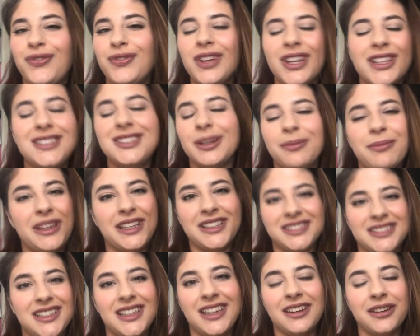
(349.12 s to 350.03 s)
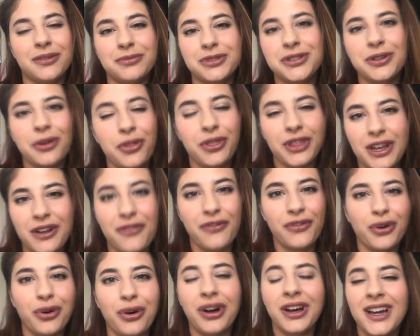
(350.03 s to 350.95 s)
it's amazing, and I'm so
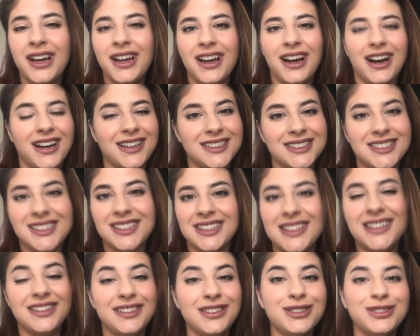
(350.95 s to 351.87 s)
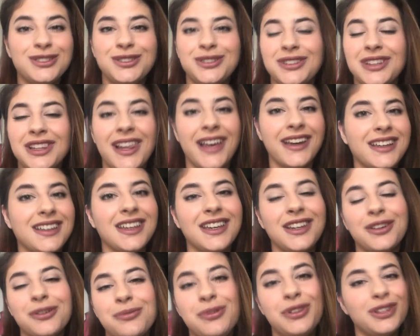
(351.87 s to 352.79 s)
thankful. Honestly, this, like,
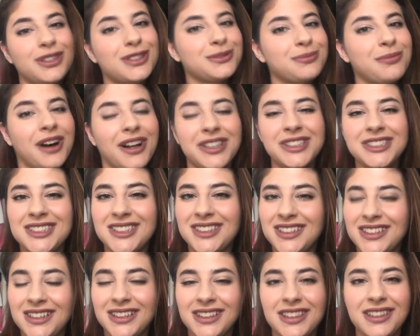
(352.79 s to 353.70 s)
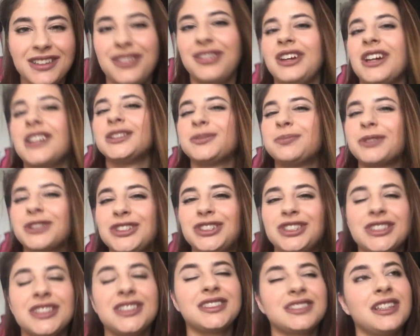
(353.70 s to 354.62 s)
it could be the smallest thing that you guys
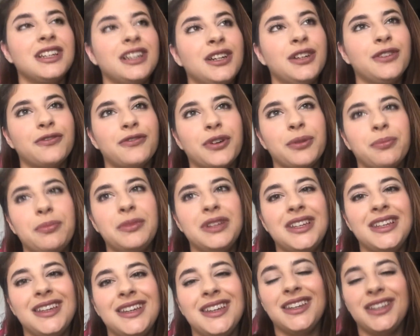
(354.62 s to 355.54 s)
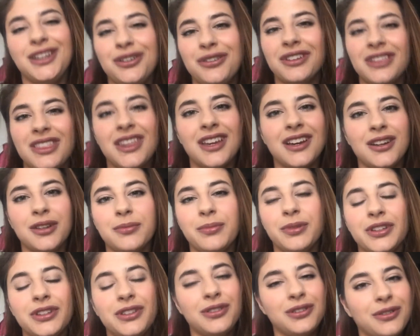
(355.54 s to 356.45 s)
purchase from me here and there,
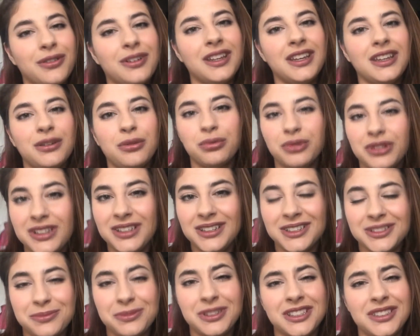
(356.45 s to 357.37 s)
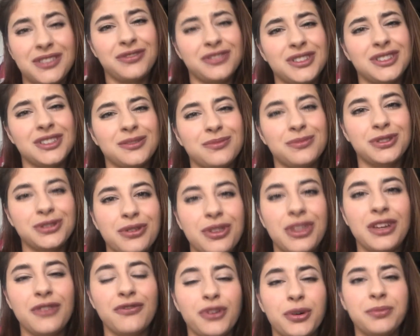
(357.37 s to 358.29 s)
but you know what, it really does make a difference, and I'm so
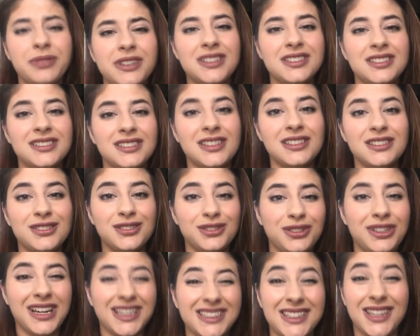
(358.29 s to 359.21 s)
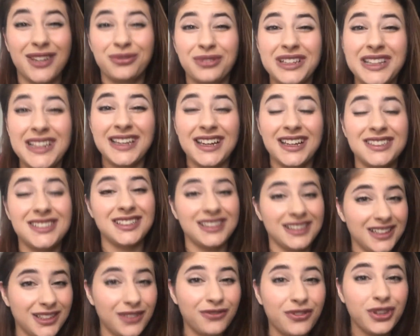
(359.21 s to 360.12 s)
thankful because it's thanks to you guys that I really get to
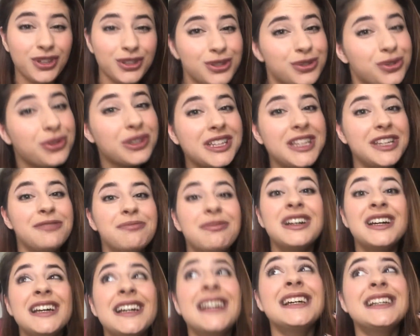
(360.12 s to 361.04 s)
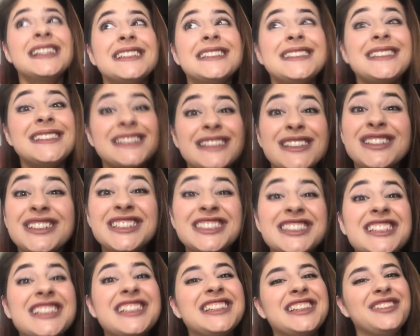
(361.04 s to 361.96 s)
live the dream,
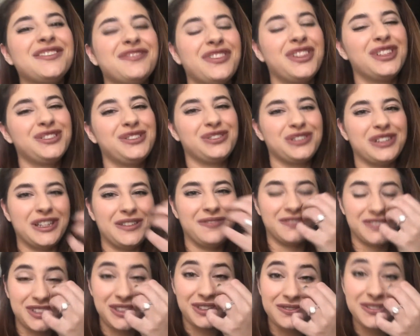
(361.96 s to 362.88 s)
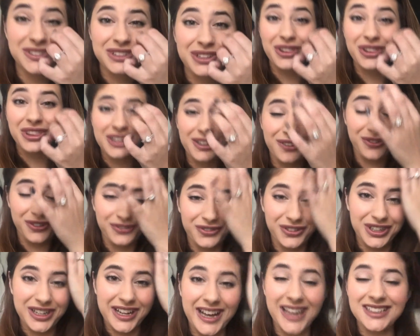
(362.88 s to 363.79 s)
seriously live the dream. So I'm thankful
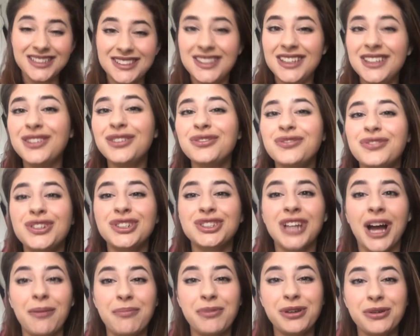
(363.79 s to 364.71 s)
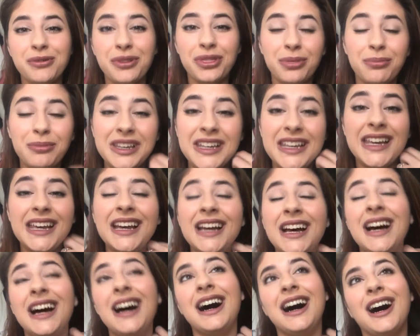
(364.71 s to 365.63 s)
for you guys. Thank you for shopping with me,
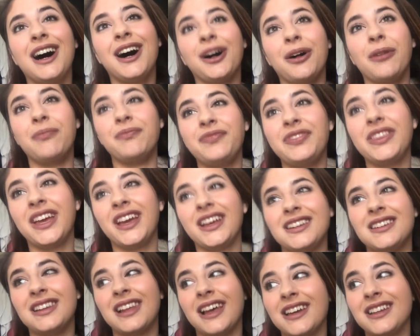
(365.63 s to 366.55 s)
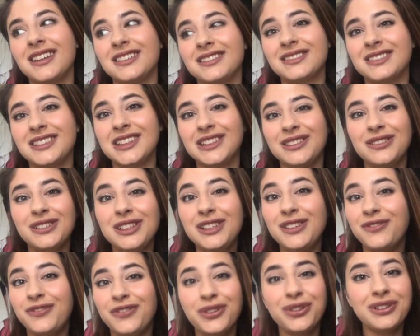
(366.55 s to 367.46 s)
and like
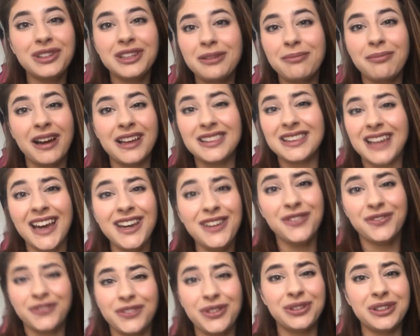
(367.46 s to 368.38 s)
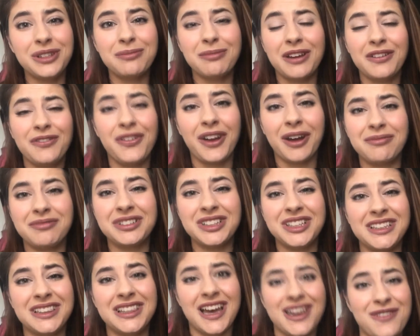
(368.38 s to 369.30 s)
literally fueling my life, fueling my
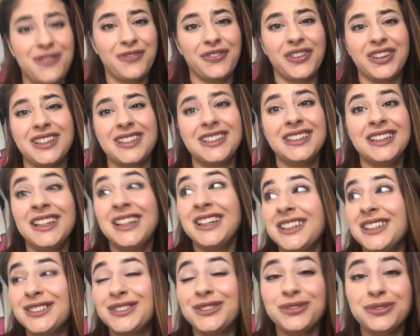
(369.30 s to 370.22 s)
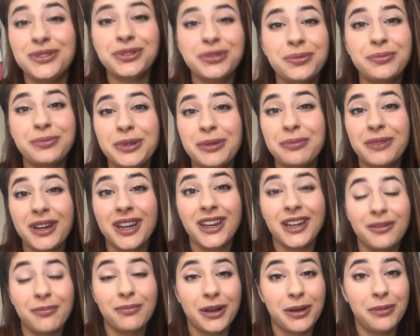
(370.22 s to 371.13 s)
family life, and soon it'll be
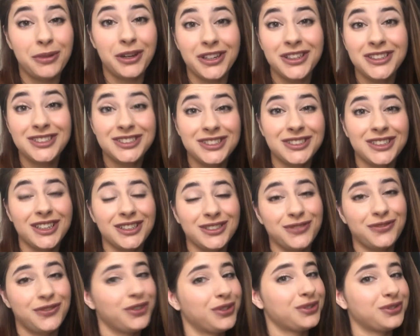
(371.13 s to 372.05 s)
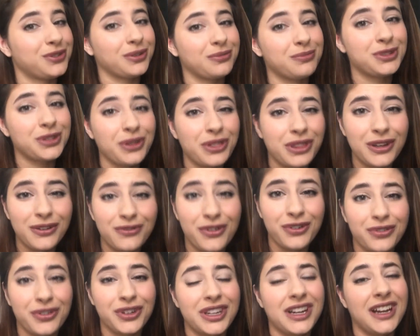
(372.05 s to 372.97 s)
my marriage that you guys feel. So I'm so
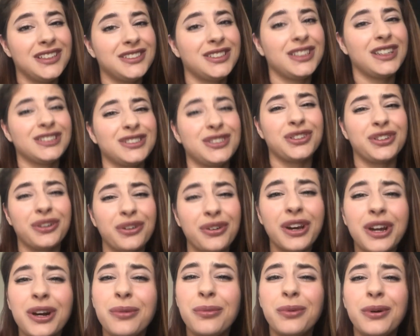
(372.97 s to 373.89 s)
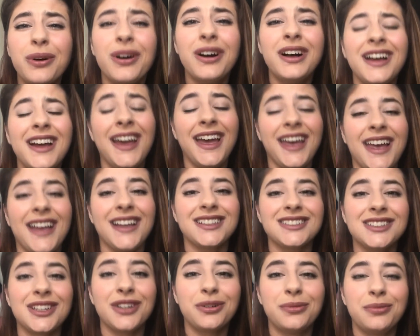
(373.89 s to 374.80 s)
thankful for you guys. You guys are incredible,
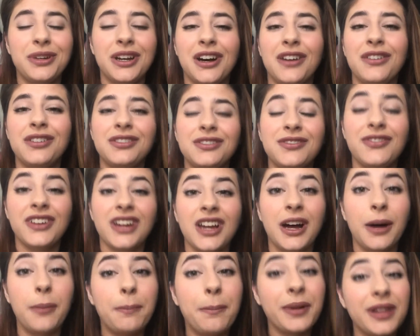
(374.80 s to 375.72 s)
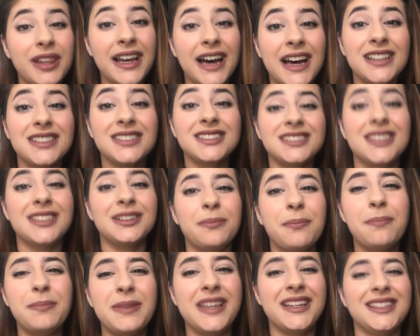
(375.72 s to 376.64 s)
and I hope you have a blessed and
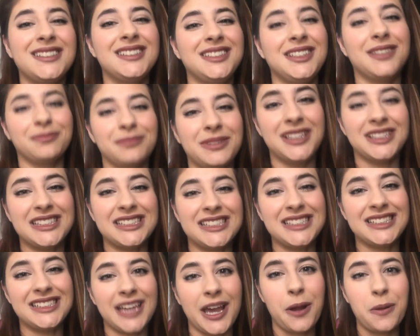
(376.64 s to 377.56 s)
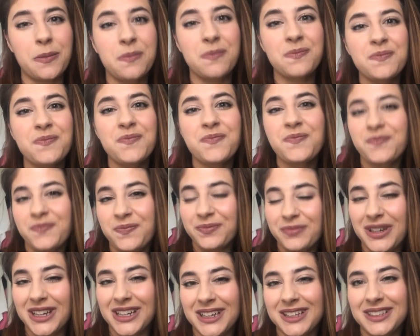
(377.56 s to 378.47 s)
amazing day.
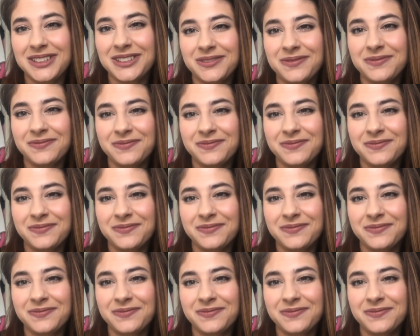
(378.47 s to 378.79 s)
Bye guys.